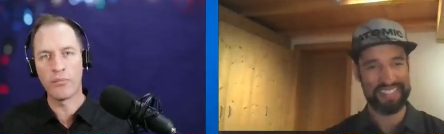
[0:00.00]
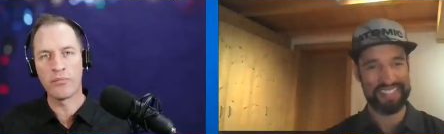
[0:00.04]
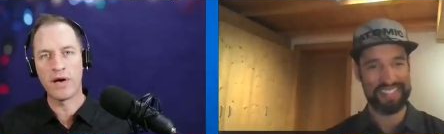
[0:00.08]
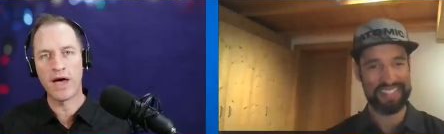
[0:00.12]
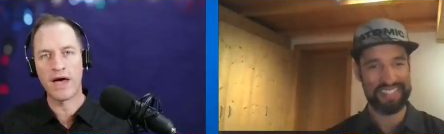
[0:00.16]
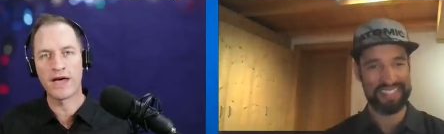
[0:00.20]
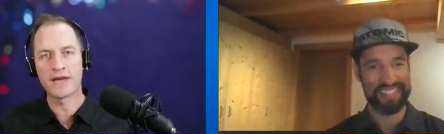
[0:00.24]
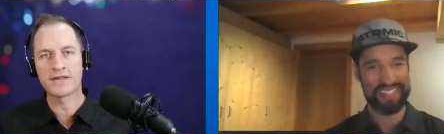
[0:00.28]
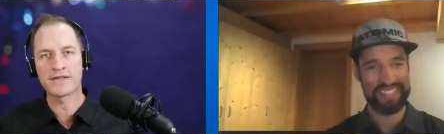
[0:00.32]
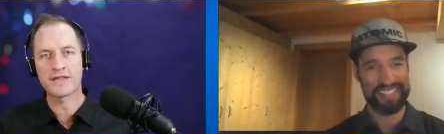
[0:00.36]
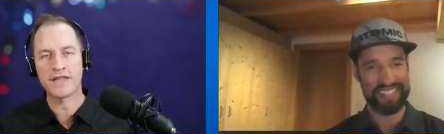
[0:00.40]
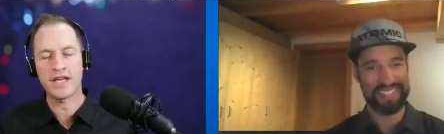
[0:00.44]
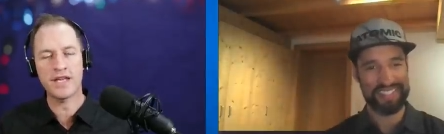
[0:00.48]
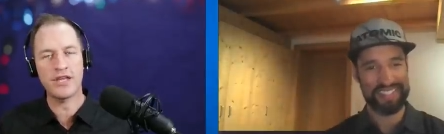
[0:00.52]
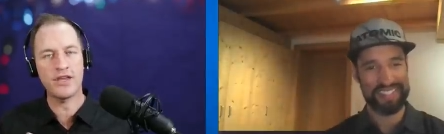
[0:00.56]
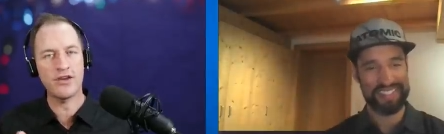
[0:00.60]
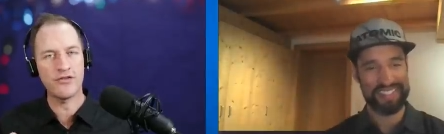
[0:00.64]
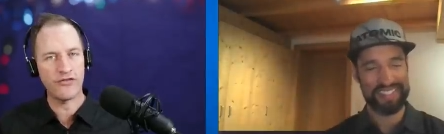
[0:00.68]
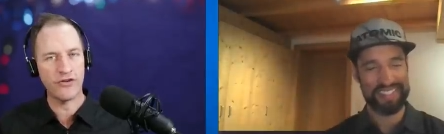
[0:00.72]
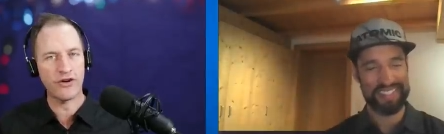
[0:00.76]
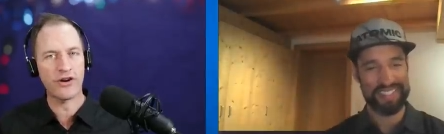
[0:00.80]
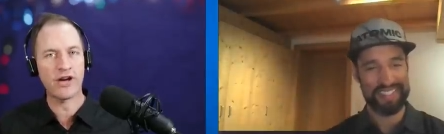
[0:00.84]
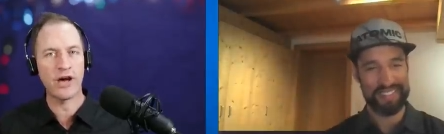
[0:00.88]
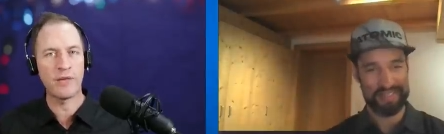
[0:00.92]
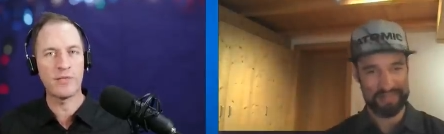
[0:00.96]
Speaker 1: the best. Thank
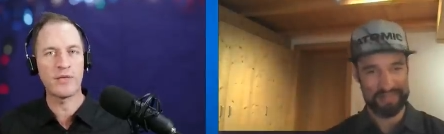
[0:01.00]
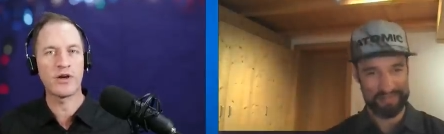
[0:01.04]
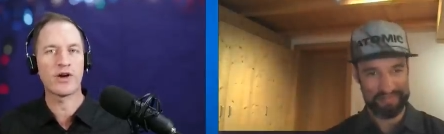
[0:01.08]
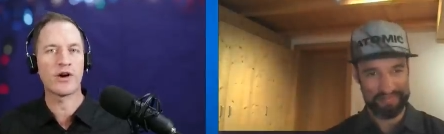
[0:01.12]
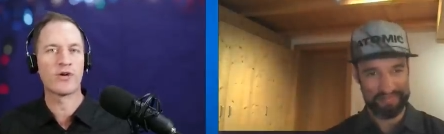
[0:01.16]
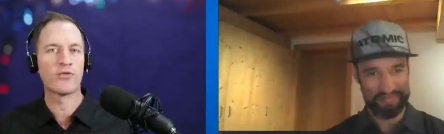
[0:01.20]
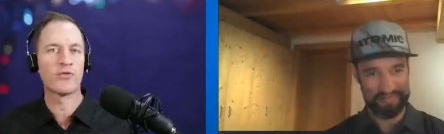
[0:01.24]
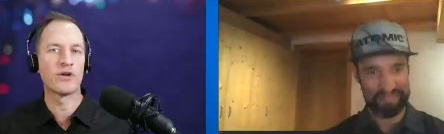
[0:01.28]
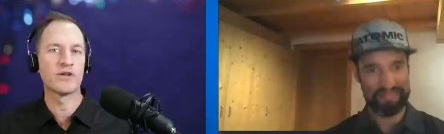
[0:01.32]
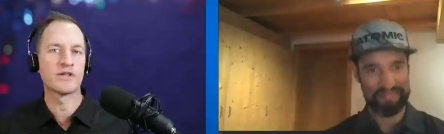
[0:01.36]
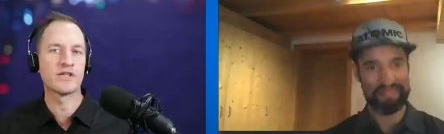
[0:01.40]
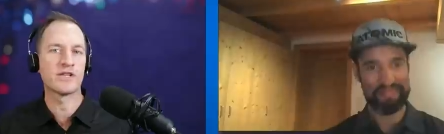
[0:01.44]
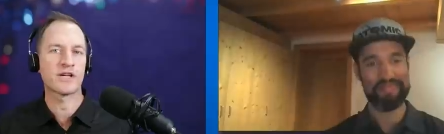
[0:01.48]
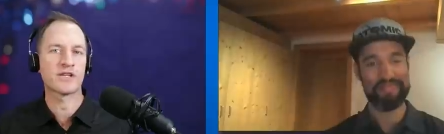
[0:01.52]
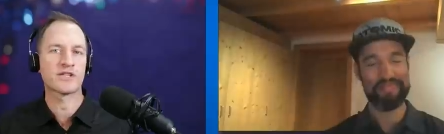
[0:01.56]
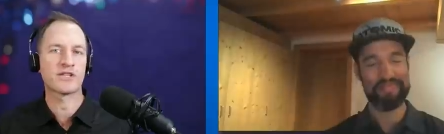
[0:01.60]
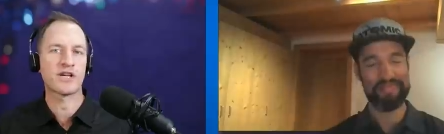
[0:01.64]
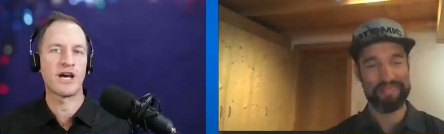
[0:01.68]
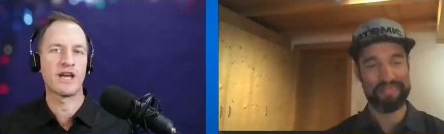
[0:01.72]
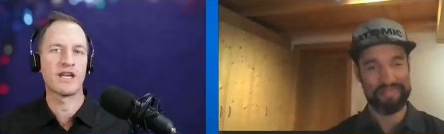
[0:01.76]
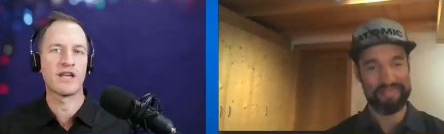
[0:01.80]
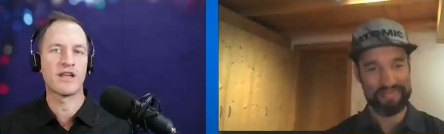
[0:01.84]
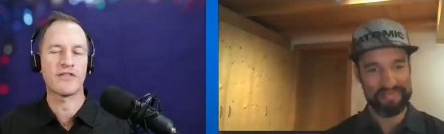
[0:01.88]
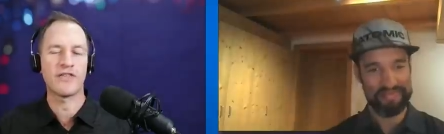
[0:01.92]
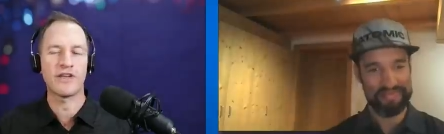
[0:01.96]
you for coming on Real Talk
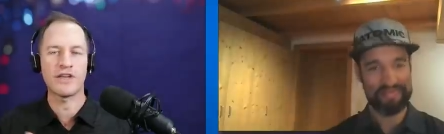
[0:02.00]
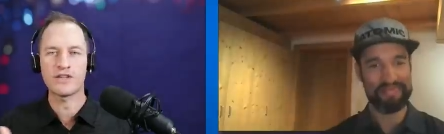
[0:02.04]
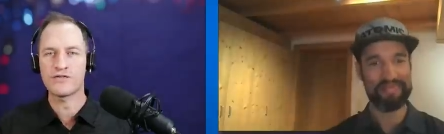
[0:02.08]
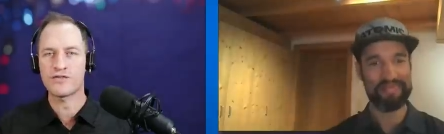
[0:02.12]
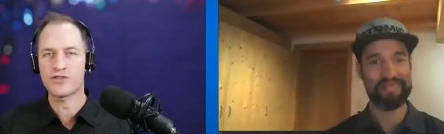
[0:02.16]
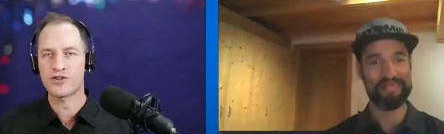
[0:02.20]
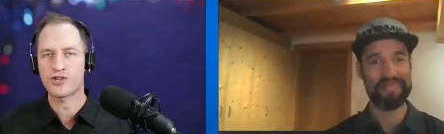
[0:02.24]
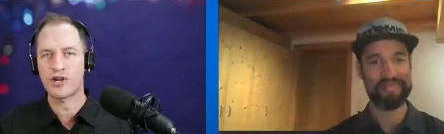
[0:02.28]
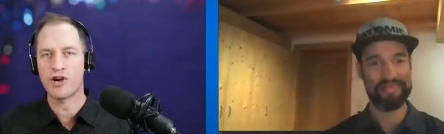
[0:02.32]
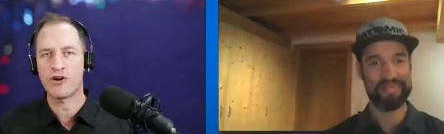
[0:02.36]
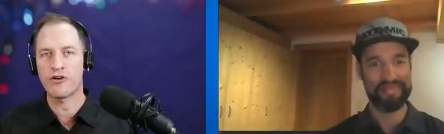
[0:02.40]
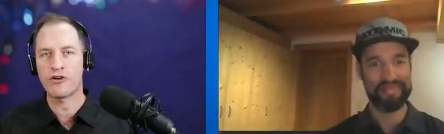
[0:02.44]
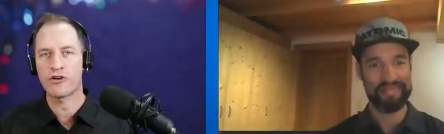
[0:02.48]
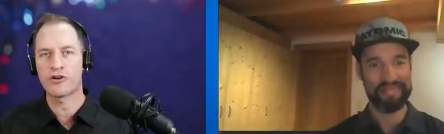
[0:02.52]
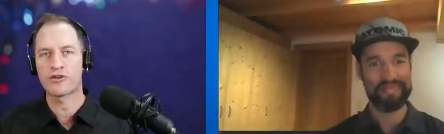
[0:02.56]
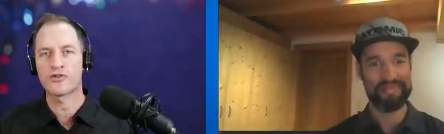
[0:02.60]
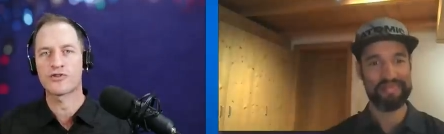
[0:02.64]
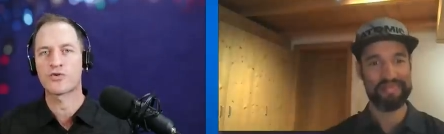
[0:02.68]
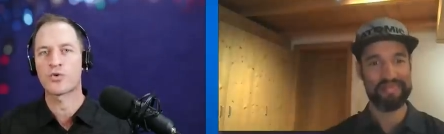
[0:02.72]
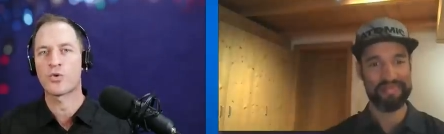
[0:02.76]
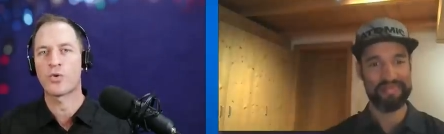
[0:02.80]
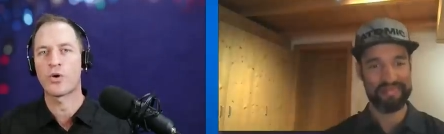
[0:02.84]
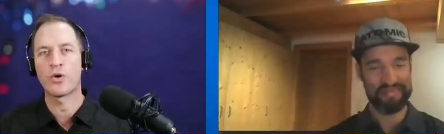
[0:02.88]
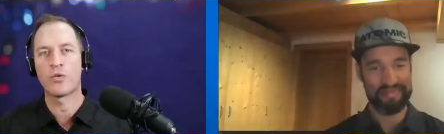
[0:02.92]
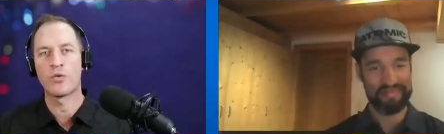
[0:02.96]
China. Thanks for sharing
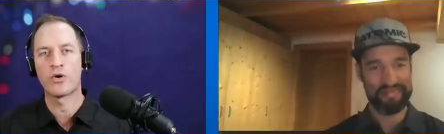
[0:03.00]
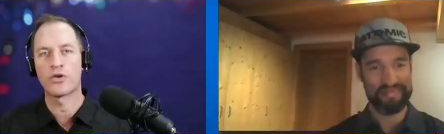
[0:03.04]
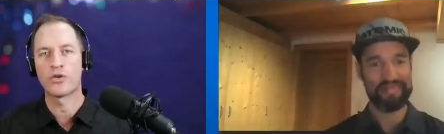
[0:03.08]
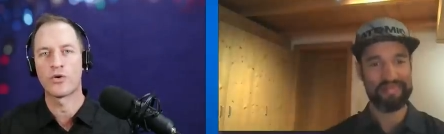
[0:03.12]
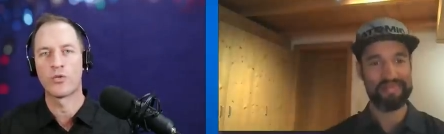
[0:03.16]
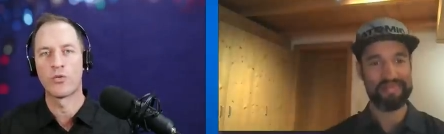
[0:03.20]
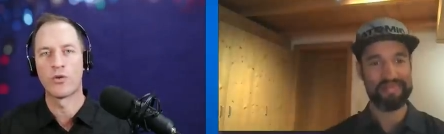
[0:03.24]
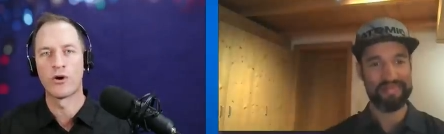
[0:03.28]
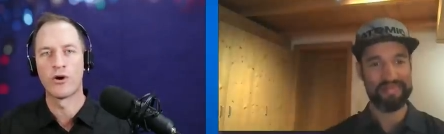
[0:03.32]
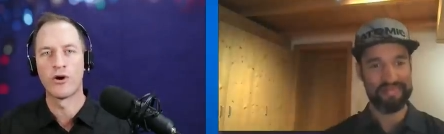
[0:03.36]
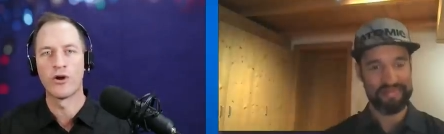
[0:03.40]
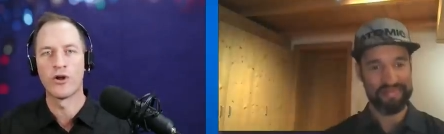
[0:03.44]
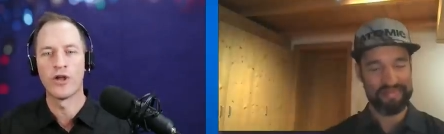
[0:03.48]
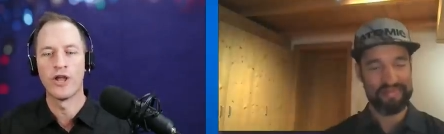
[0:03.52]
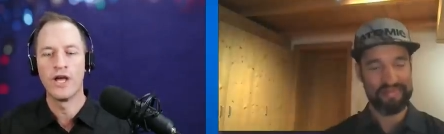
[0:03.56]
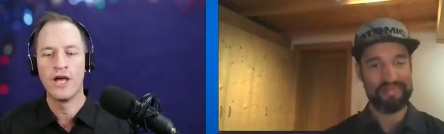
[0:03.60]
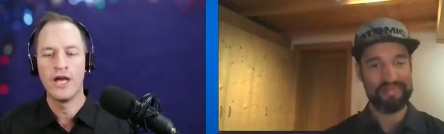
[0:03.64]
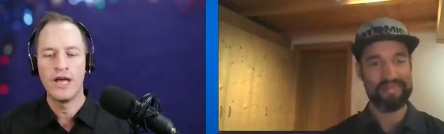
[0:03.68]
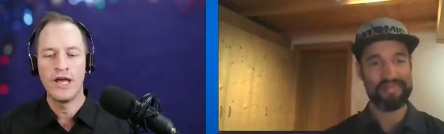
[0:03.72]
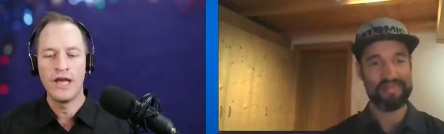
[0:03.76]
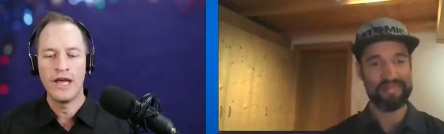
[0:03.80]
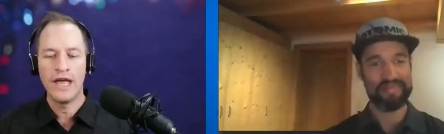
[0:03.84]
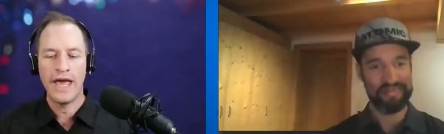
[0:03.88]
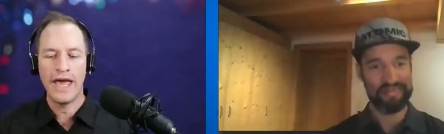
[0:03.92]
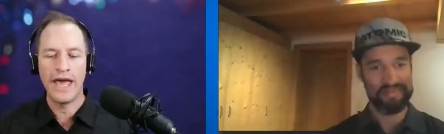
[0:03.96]
your story with the
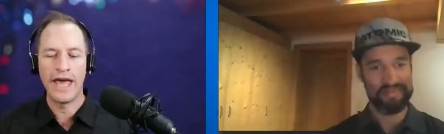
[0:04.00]
world.